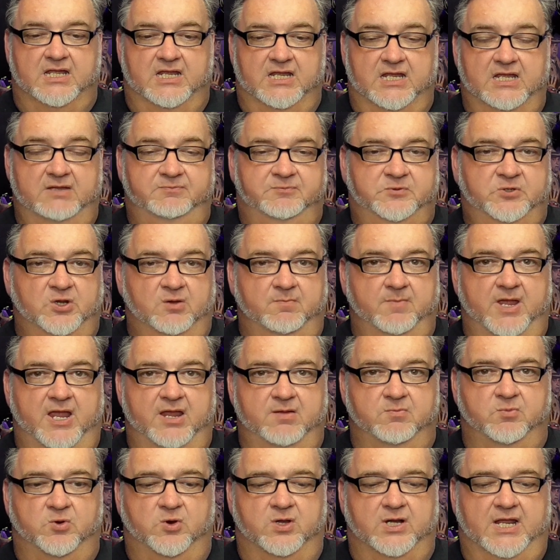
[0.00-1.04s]
If your
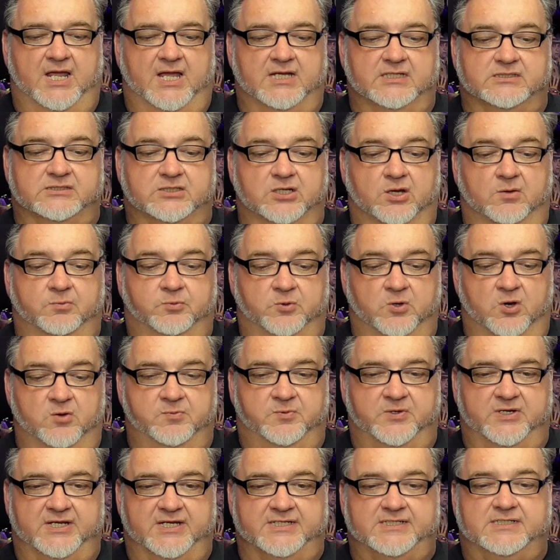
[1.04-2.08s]
mainboard has the
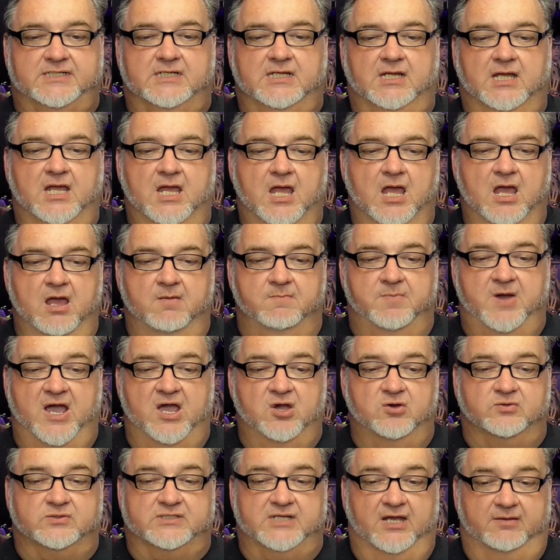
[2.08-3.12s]
appropriate
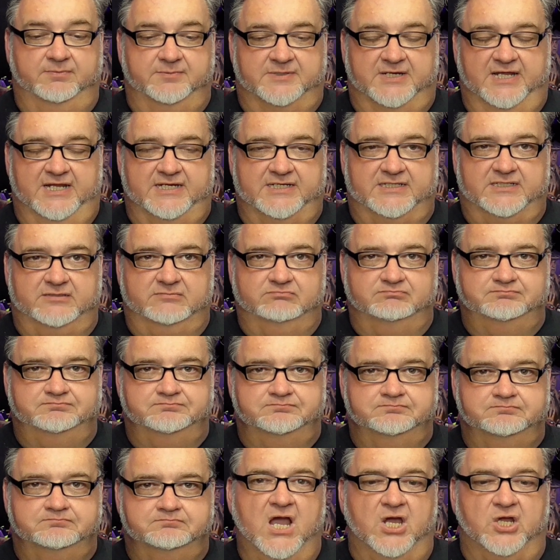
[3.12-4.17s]
BIOS update,
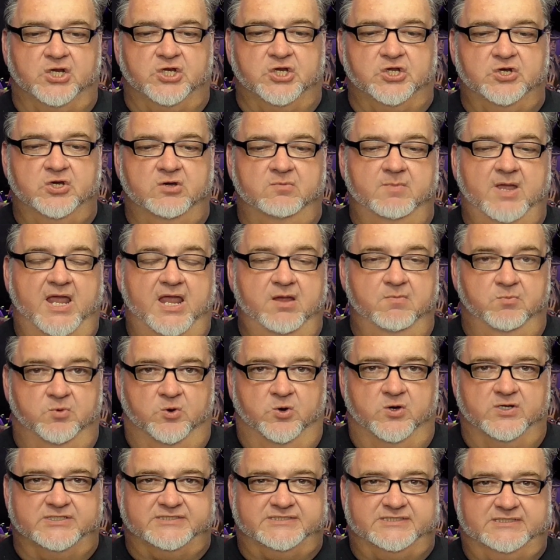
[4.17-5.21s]
newer
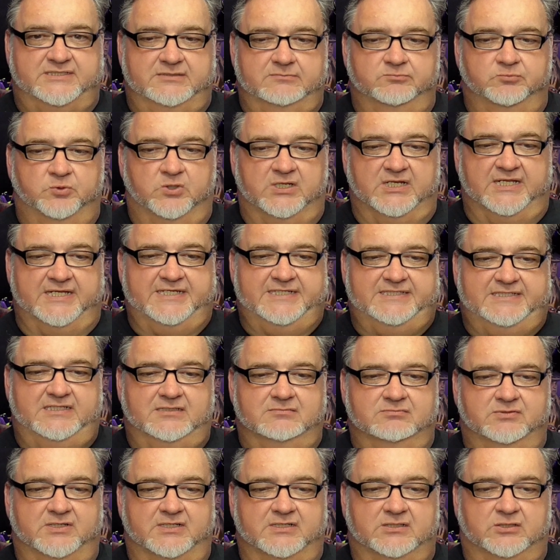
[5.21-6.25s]
mainboards
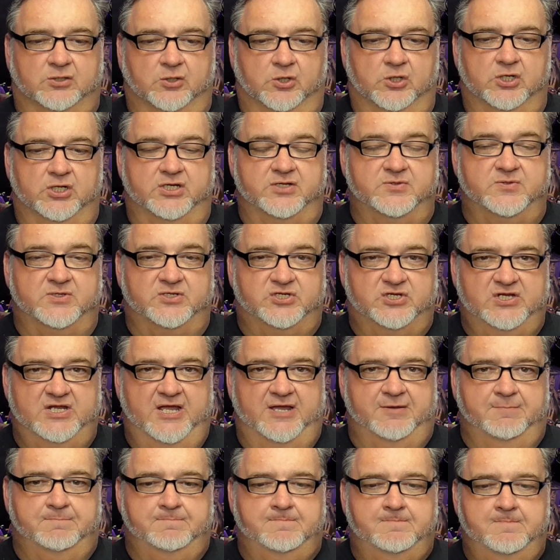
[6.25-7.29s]
released since earlier this
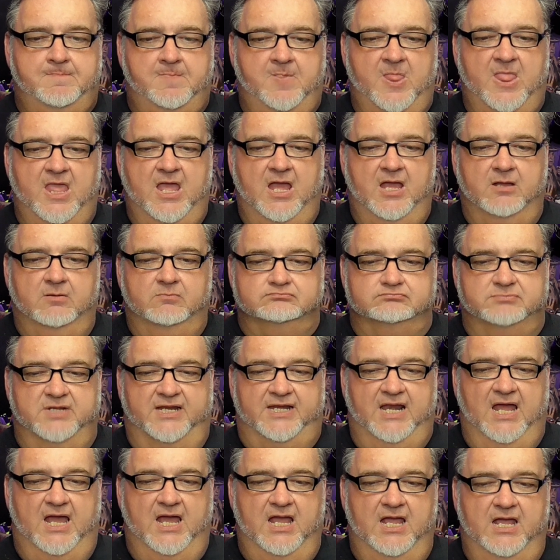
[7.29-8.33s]
year may
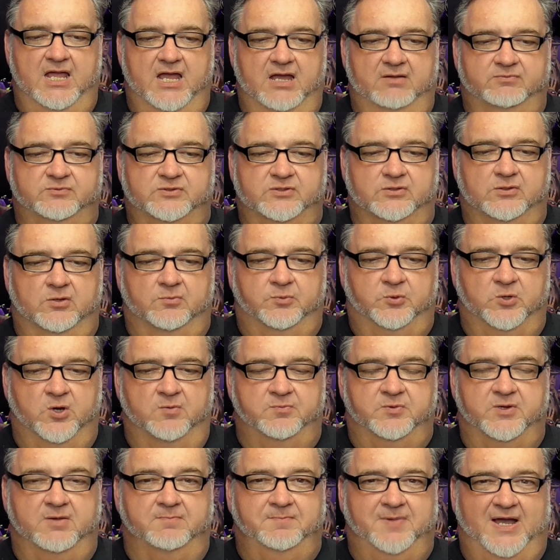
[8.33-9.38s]
not have the
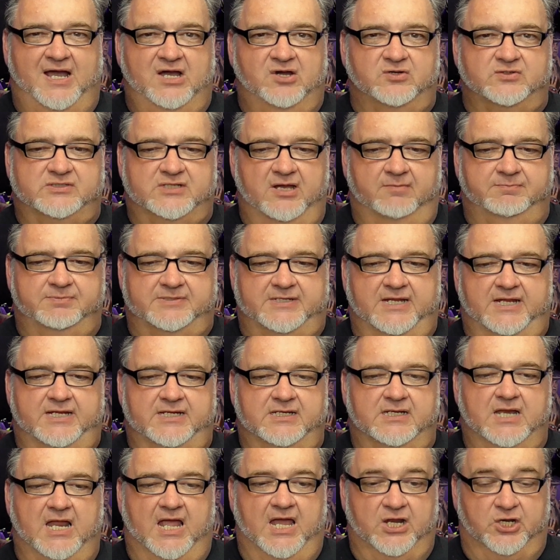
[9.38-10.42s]
appropriate BIOS update
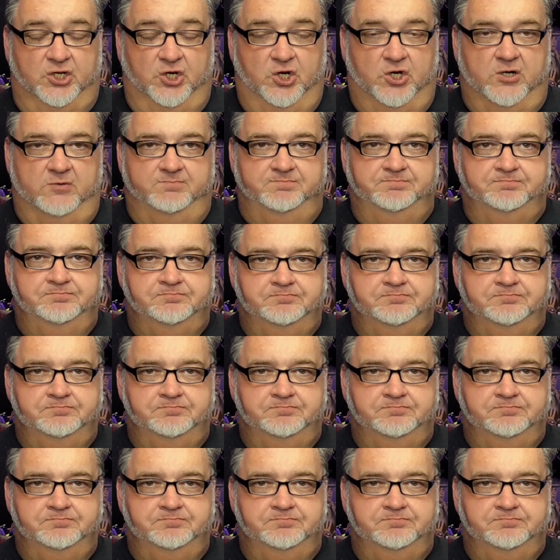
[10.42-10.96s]
at all.